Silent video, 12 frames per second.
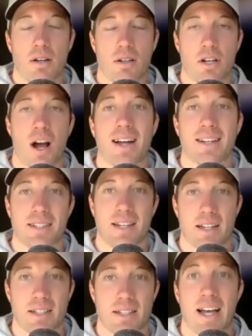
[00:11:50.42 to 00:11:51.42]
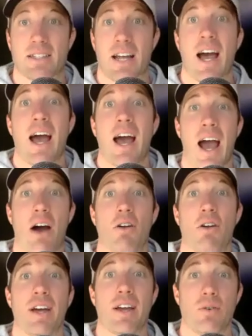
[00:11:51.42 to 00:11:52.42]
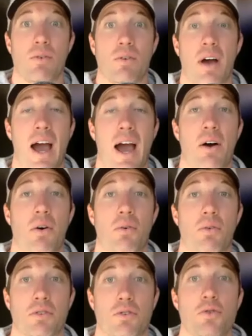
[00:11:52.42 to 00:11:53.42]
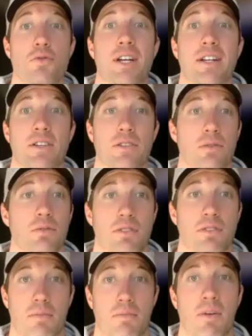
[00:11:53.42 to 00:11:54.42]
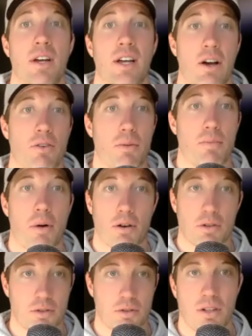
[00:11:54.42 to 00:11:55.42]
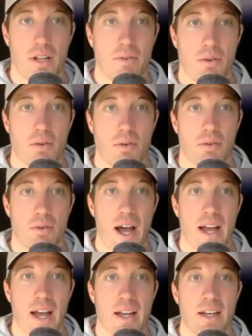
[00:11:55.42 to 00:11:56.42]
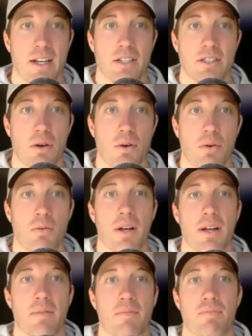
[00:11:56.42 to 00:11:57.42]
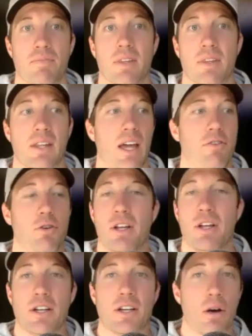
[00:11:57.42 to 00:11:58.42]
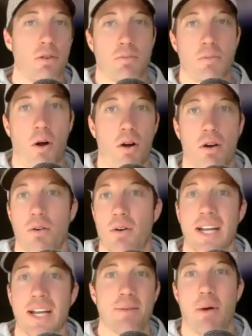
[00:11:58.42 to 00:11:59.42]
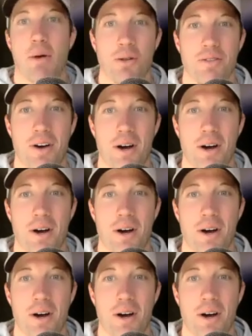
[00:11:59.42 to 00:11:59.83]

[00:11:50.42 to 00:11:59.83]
context as to how you need to use them on a personal level, right? So if you need to go tomorrow and eat a bowl of